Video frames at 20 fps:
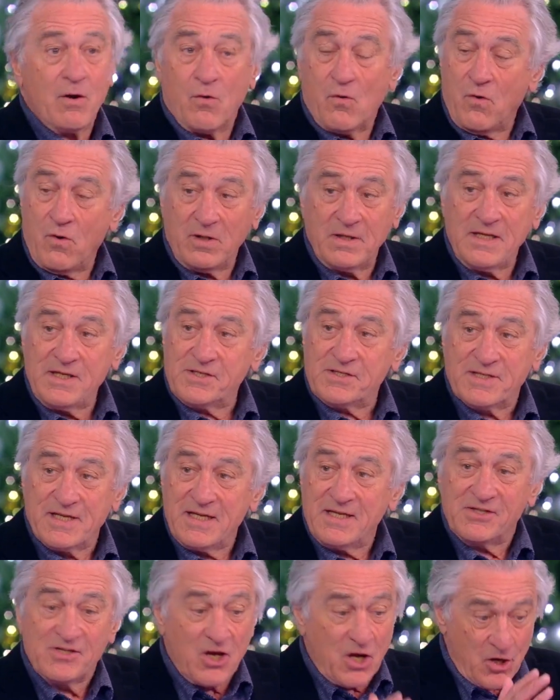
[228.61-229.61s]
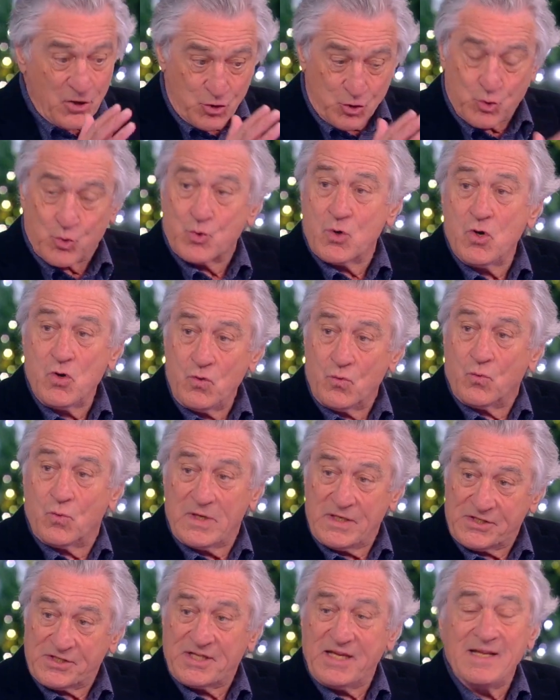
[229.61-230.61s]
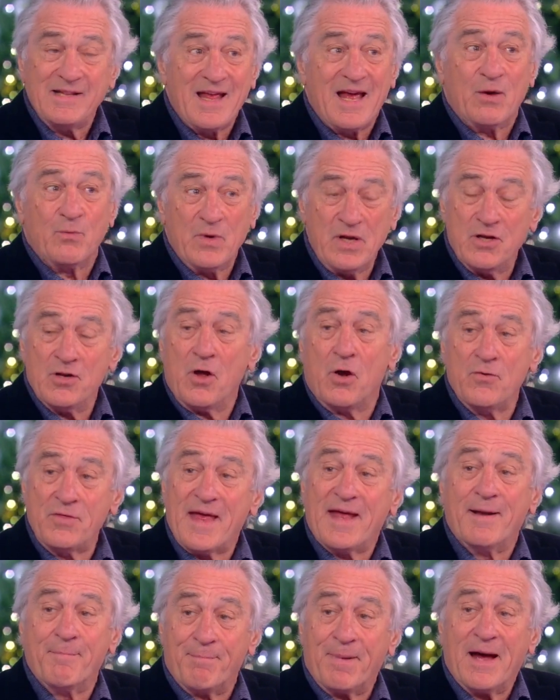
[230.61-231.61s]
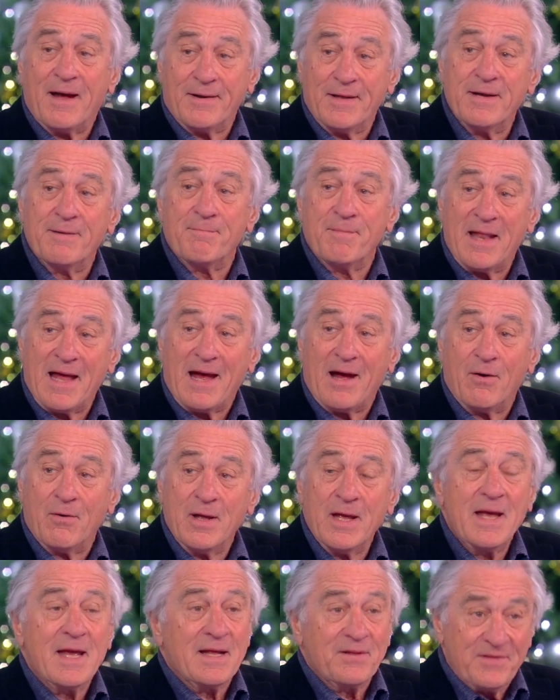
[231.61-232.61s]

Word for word: All these things are true. We see that. We know that about him now.